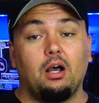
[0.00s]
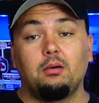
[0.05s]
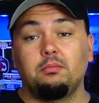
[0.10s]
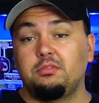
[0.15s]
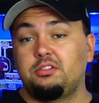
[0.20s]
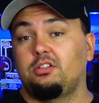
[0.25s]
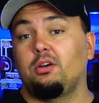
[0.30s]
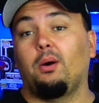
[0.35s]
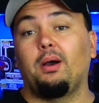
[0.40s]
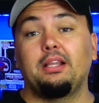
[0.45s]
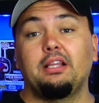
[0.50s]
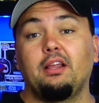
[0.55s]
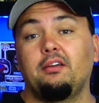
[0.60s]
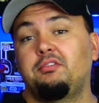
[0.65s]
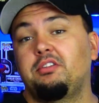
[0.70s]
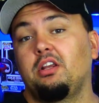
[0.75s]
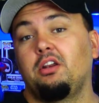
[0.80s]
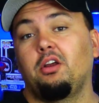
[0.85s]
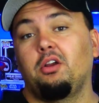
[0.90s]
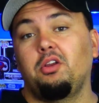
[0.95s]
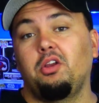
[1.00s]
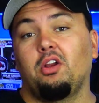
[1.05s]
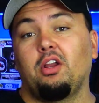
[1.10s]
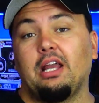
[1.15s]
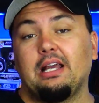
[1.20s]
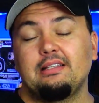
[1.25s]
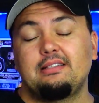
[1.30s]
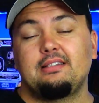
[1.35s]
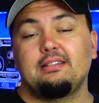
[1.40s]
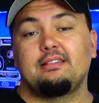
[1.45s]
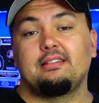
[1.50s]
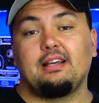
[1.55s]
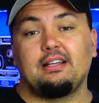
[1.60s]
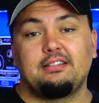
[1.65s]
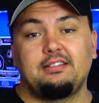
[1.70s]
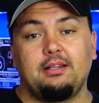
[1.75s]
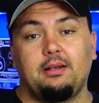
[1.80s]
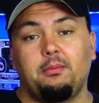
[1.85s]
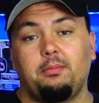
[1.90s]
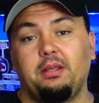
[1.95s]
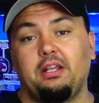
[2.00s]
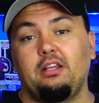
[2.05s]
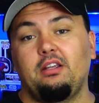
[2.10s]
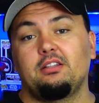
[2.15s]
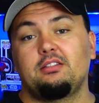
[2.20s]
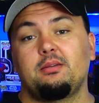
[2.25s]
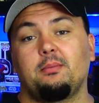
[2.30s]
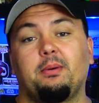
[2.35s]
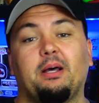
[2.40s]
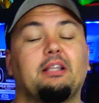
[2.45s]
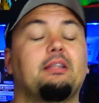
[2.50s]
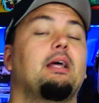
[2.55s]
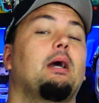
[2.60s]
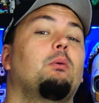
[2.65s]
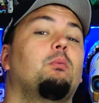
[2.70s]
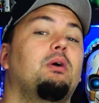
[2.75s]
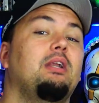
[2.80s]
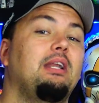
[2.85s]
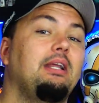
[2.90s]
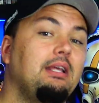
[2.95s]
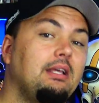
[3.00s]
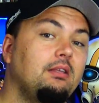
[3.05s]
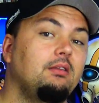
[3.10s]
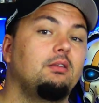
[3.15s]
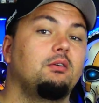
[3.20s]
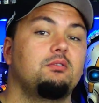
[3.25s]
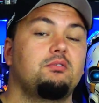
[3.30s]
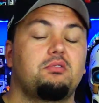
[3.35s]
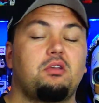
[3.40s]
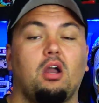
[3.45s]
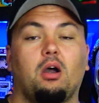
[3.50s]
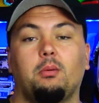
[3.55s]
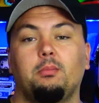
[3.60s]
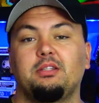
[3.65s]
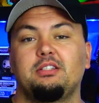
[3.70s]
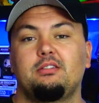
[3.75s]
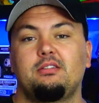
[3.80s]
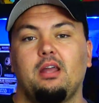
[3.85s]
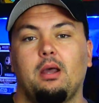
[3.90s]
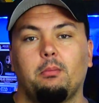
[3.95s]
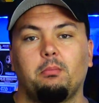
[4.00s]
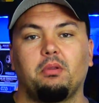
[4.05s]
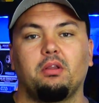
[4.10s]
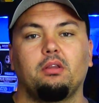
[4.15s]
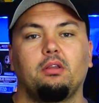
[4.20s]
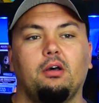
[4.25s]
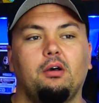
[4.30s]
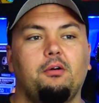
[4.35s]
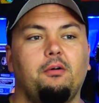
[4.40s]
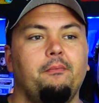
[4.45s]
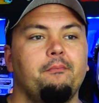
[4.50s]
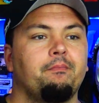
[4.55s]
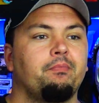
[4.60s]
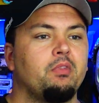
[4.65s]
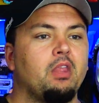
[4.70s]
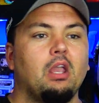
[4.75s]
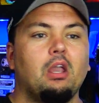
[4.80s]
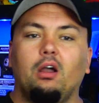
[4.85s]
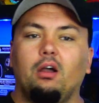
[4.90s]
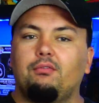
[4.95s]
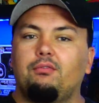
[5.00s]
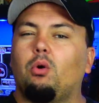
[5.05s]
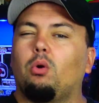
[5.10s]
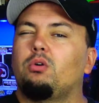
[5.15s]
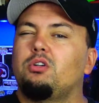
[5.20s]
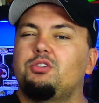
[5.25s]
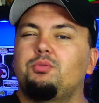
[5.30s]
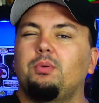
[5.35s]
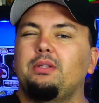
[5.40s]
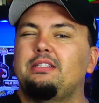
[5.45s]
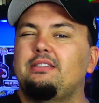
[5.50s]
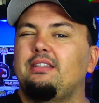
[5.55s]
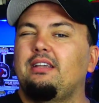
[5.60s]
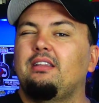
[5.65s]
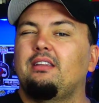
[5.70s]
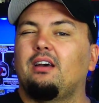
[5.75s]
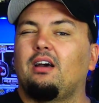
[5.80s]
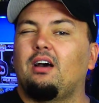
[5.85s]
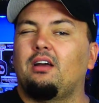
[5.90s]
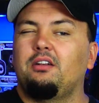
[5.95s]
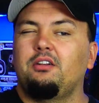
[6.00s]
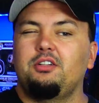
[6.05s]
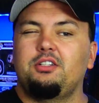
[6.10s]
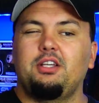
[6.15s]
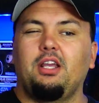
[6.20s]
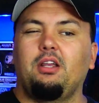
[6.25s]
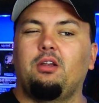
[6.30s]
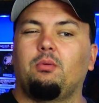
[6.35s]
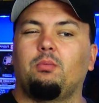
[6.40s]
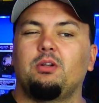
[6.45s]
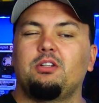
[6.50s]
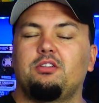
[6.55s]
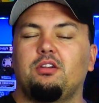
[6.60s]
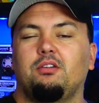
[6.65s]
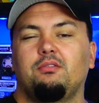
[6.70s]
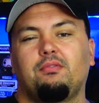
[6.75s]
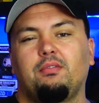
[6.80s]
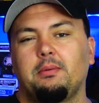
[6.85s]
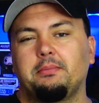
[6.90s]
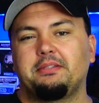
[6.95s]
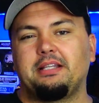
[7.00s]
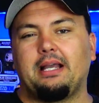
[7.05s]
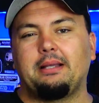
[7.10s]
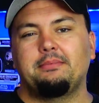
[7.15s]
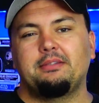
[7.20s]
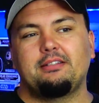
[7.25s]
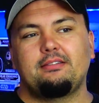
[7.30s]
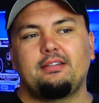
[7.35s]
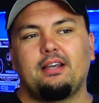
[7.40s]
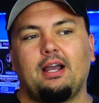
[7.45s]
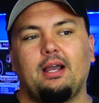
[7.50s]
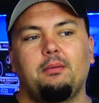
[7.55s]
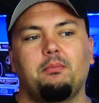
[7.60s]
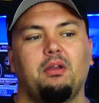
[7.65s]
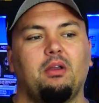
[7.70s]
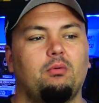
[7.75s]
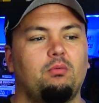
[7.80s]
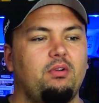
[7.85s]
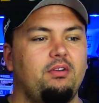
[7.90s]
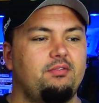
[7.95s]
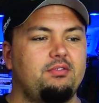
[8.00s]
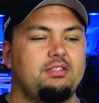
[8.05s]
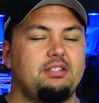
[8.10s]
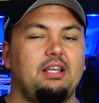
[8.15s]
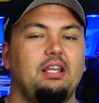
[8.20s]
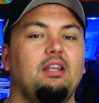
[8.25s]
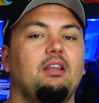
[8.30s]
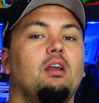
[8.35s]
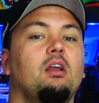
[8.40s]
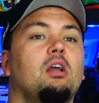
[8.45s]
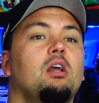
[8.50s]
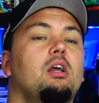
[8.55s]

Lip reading: So I'd love to know your guys' thoughts and opinions about that one in those comments down below. Of course, we see the Undertaker return from time to time, and we've seen,